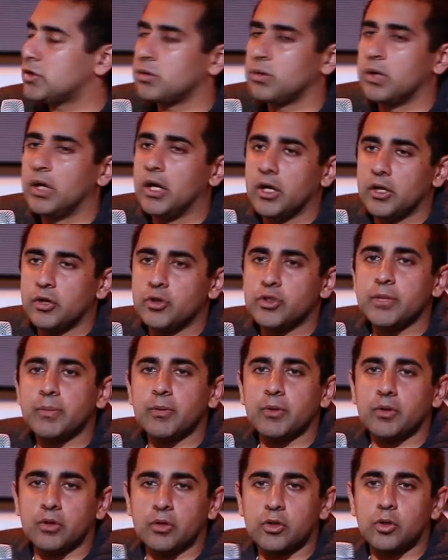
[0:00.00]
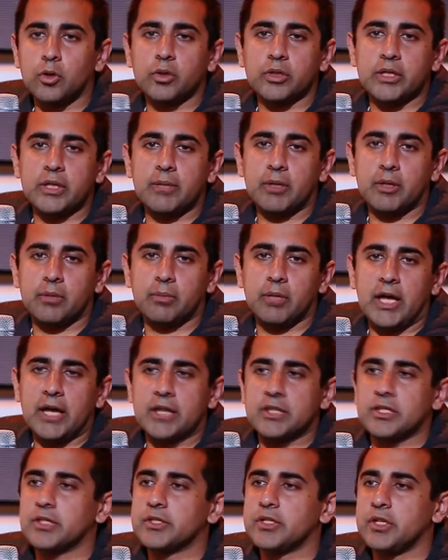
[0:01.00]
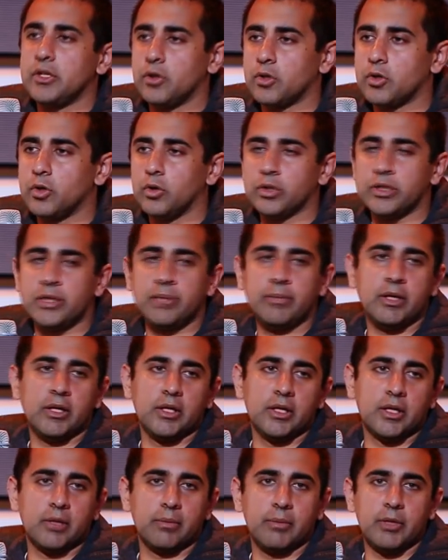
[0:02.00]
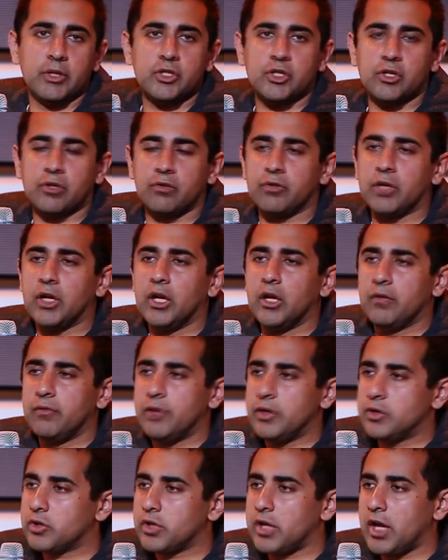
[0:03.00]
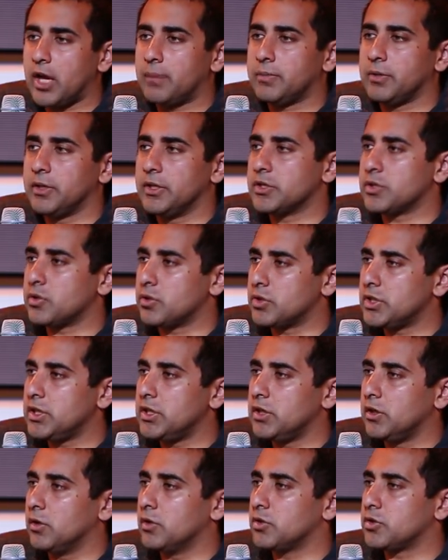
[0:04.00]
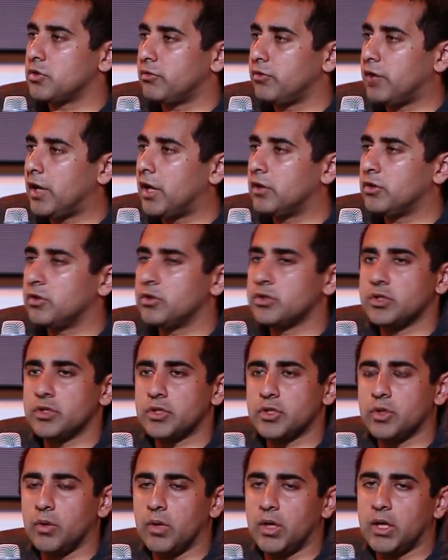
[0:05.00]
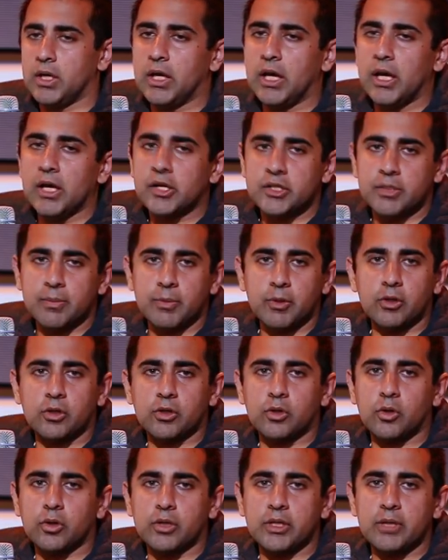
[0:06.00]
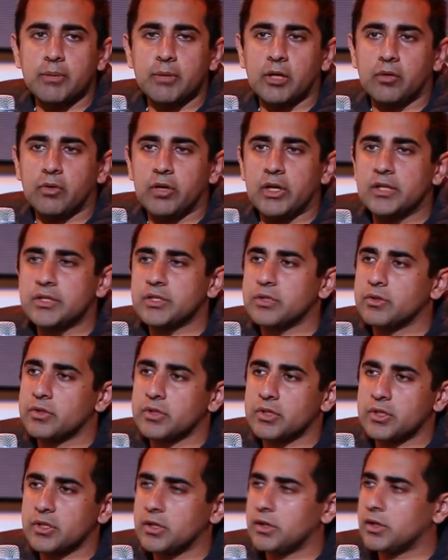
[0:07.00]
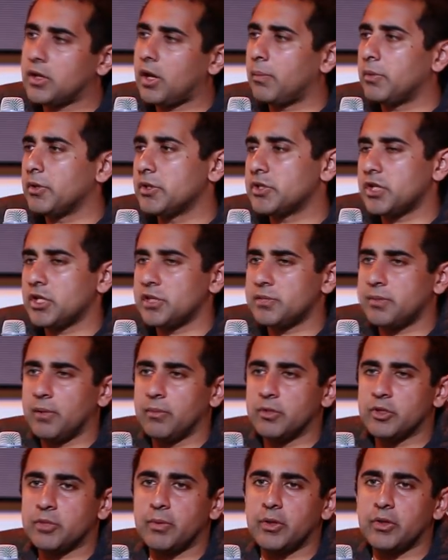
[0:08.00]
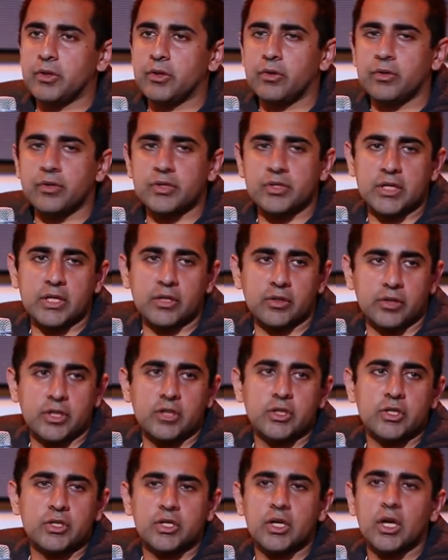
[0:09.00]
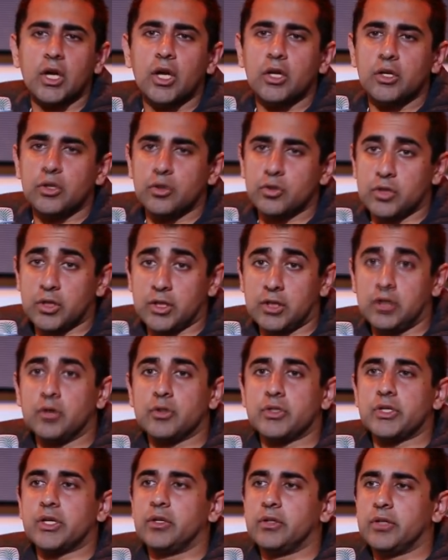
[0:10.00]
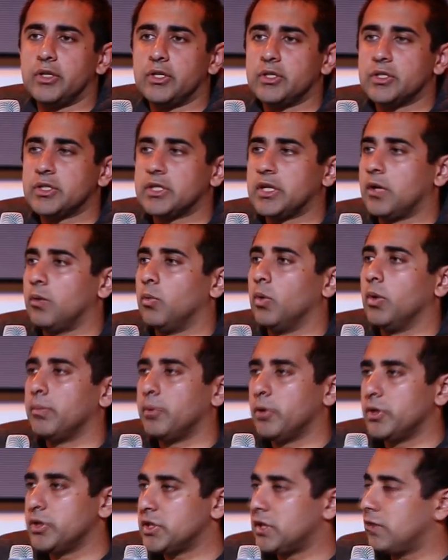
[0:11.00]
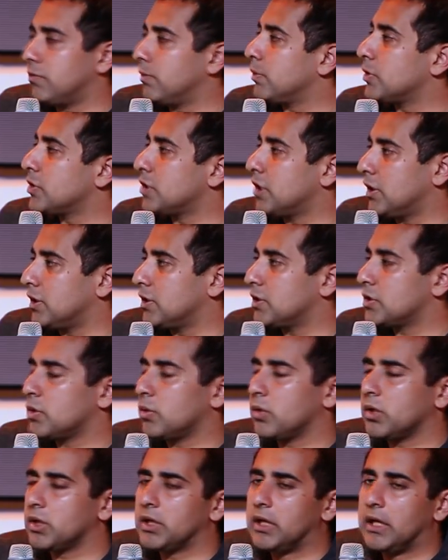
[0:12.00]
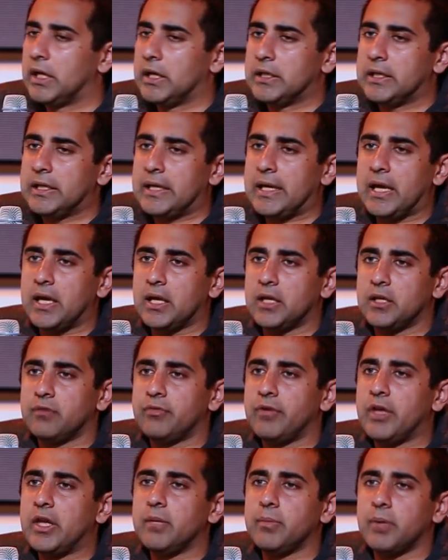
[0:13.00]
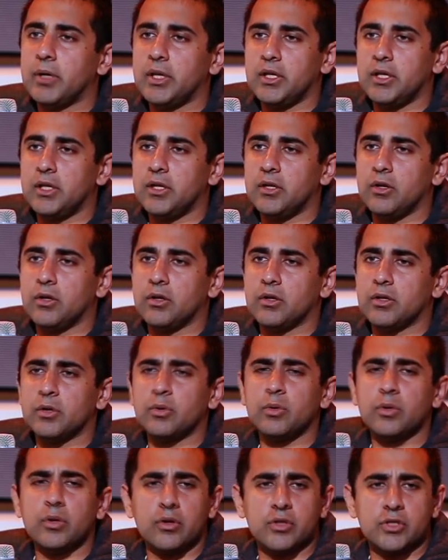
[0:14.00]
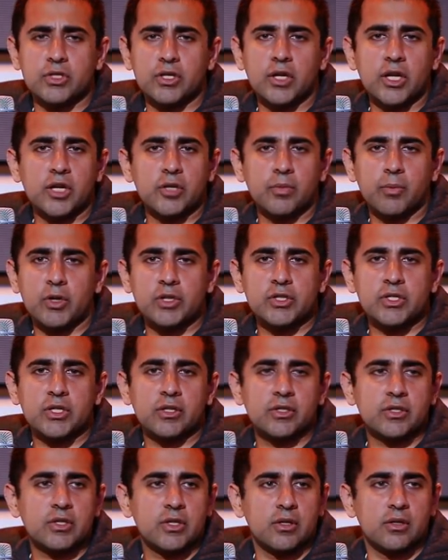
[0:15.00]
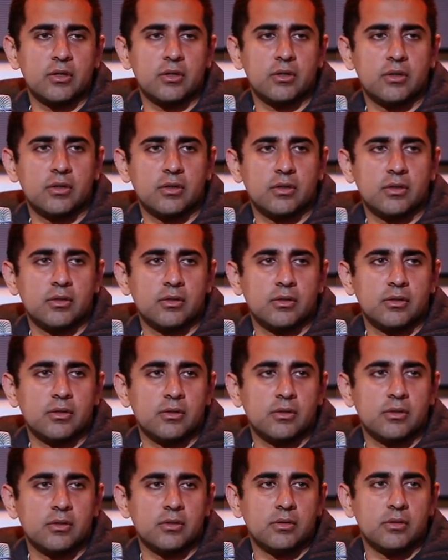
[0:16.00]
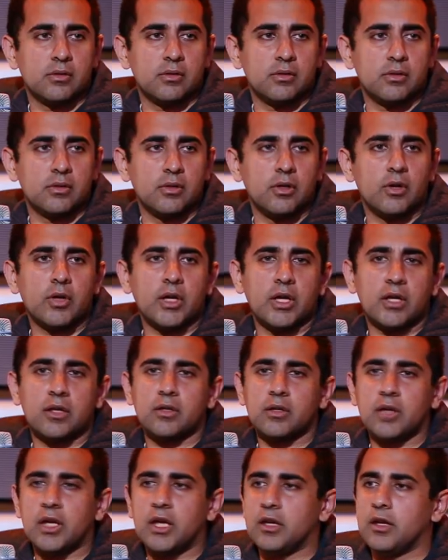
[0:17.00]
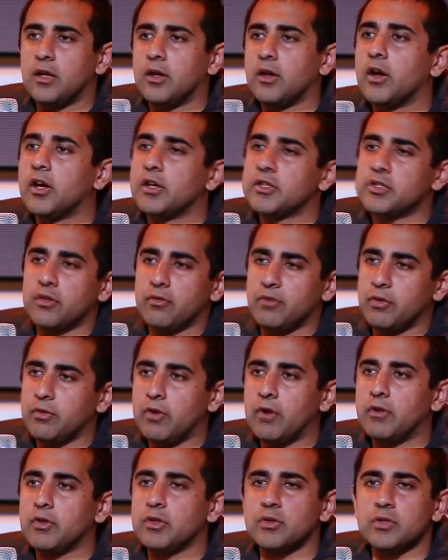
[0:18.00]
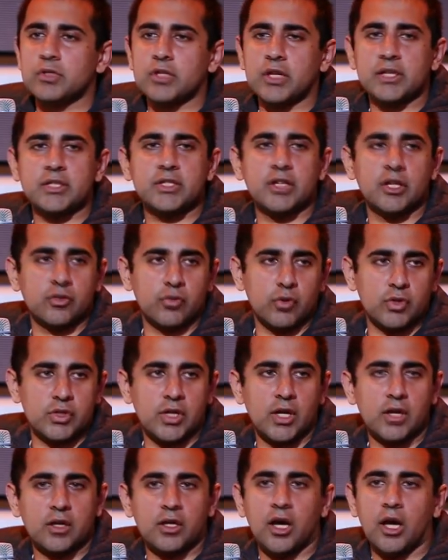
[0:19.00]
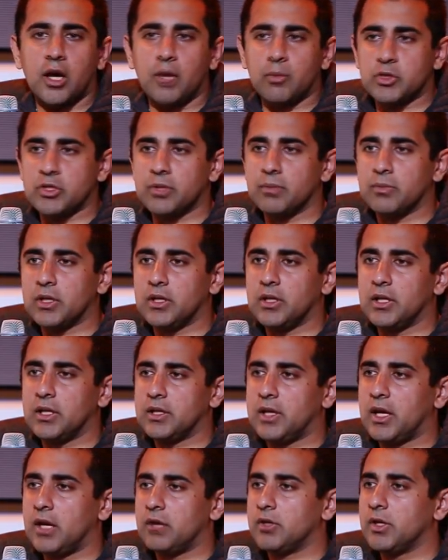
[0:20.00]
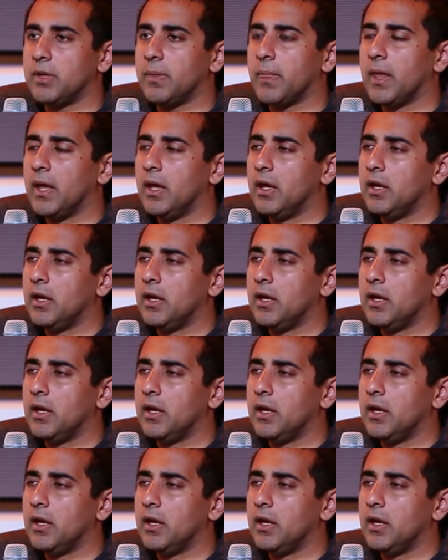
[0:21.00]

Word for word: So your typical cold email blast, let's say you're cold emailing a bunch of venture capitalists or CEOs or founders and so on, typical cold email rates, there's a couple of studies published, but they're in the single digits, usually low single digits, like 1.7% and so on. And if anybody here, who here has done enterprise sales? Okay, all right, so if you've ever used like salesforce.com or something like that, right?